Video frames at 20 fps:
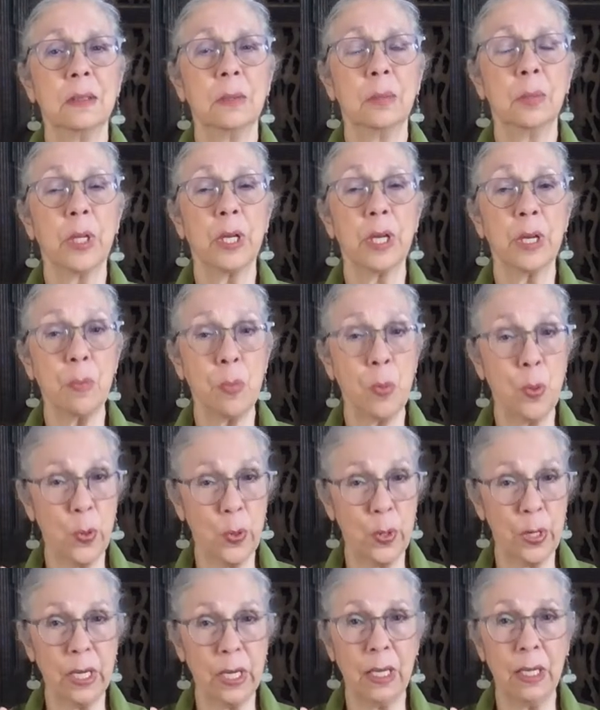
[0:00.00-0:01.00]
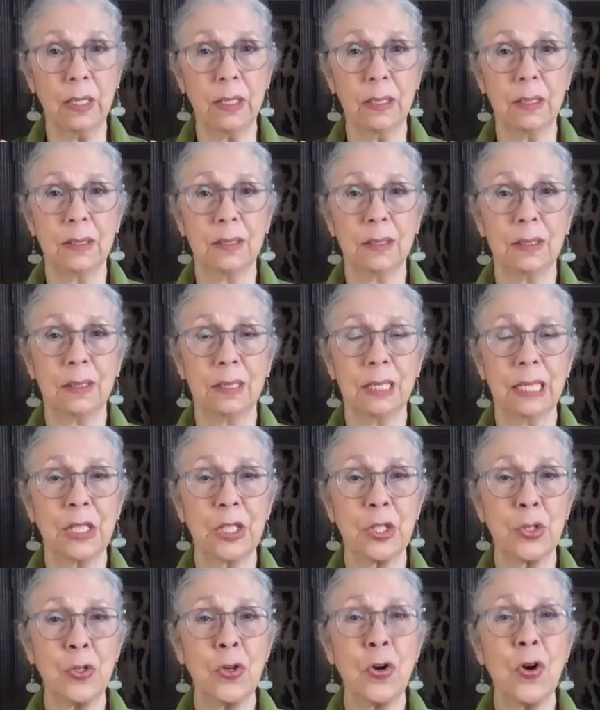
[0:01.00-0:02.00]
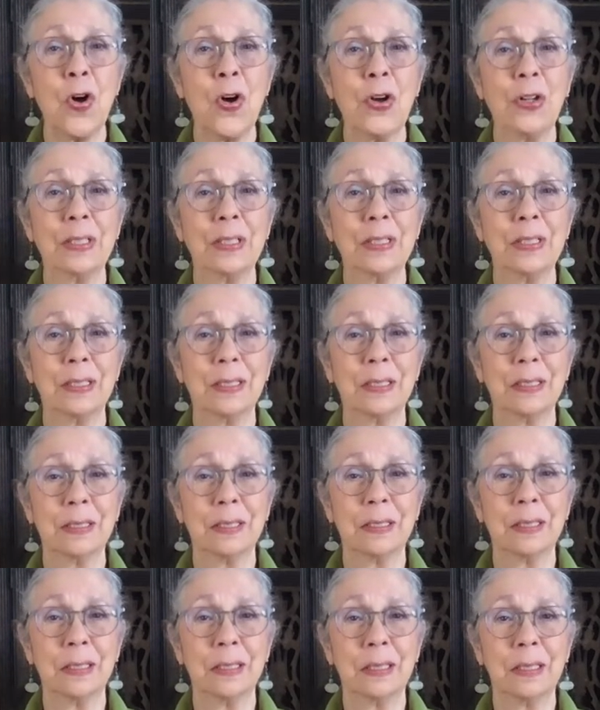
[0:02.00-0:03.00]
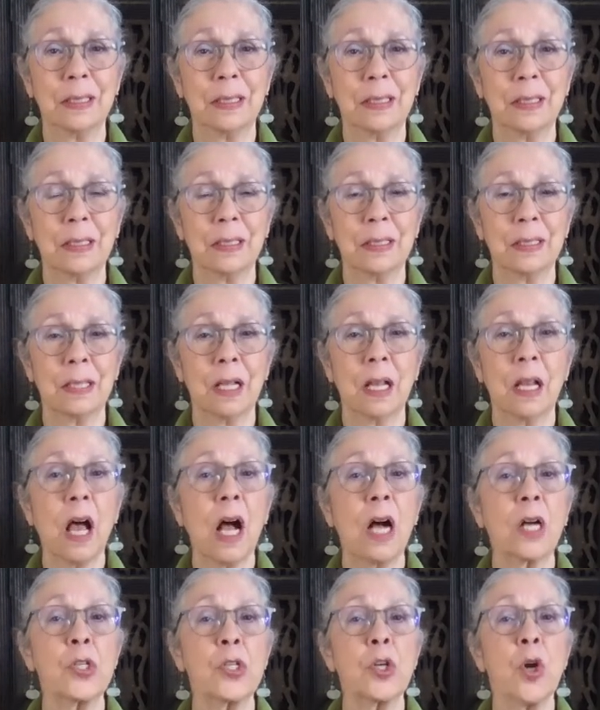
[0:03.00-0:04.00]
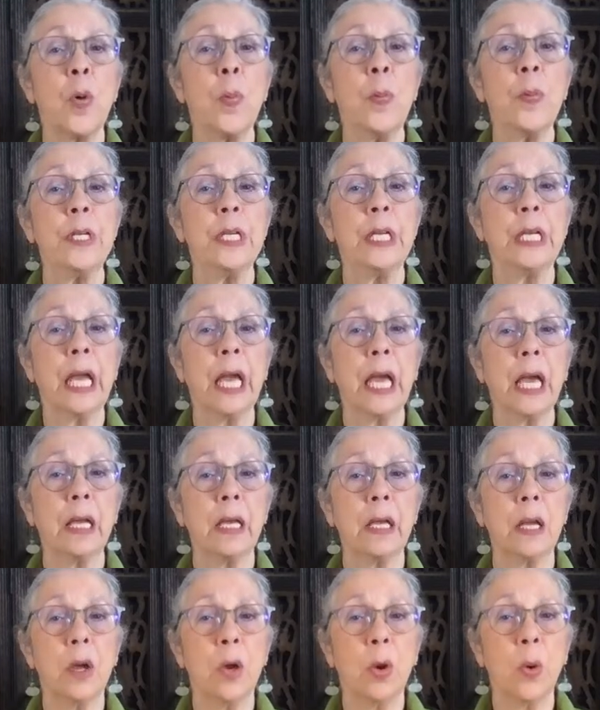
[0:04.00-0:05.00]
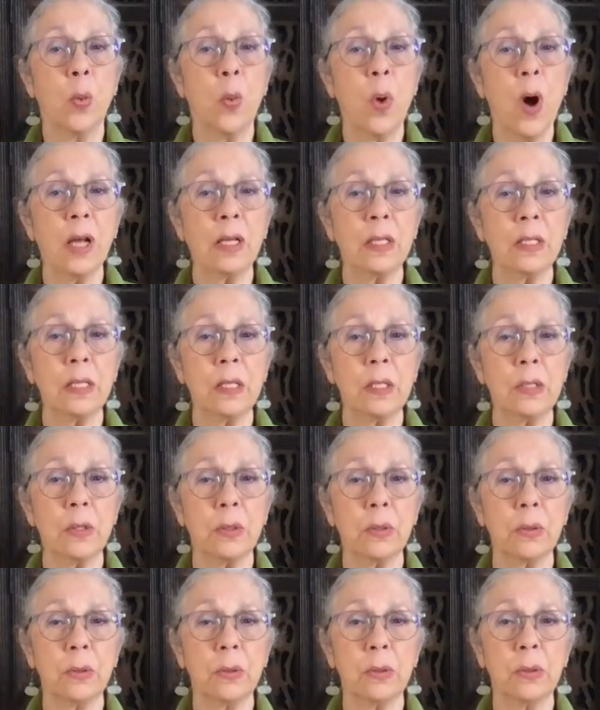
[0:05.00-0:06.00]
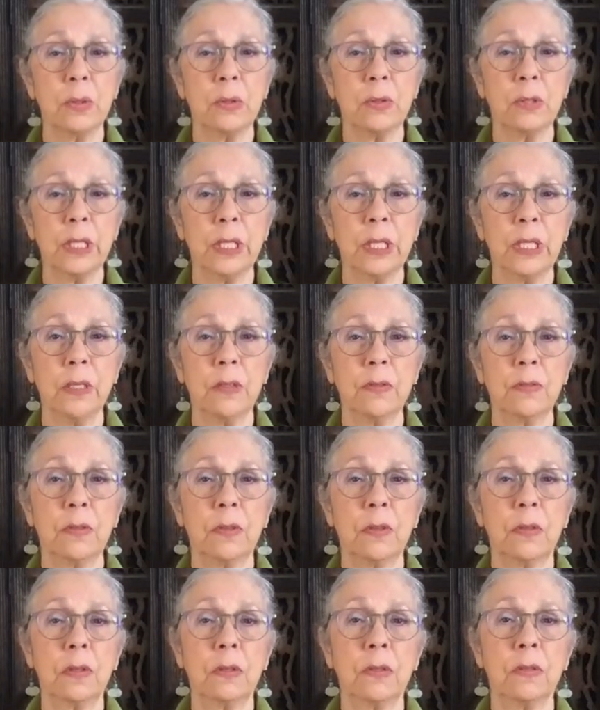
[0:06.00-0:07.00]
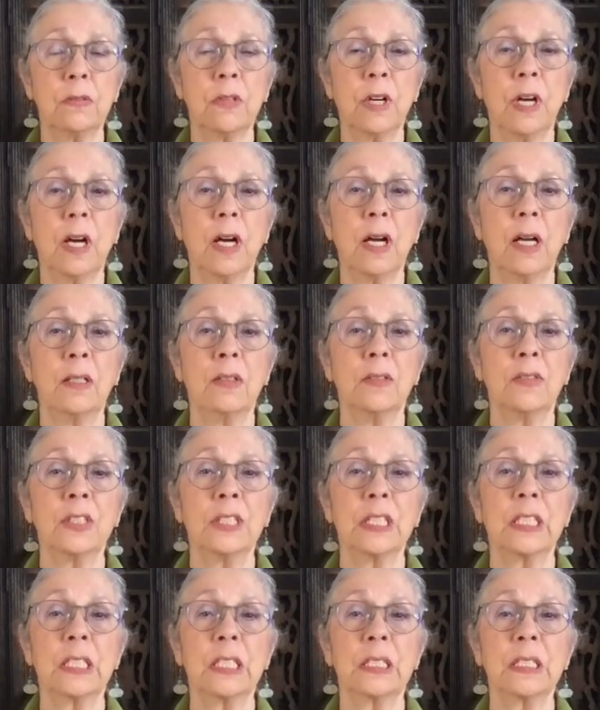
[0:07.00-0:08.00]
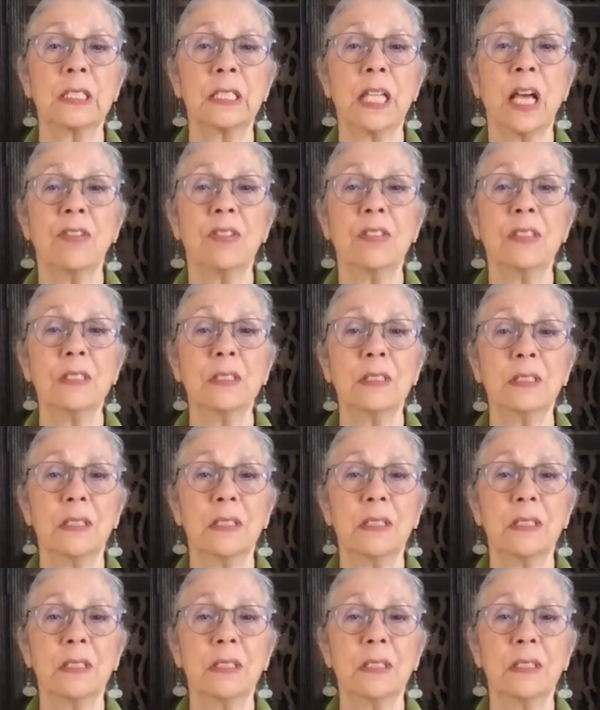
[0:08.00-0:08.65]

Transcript: But in morning, at the dawn, the locks opened again. 1, 2, 3, 4, 5, 6, 7.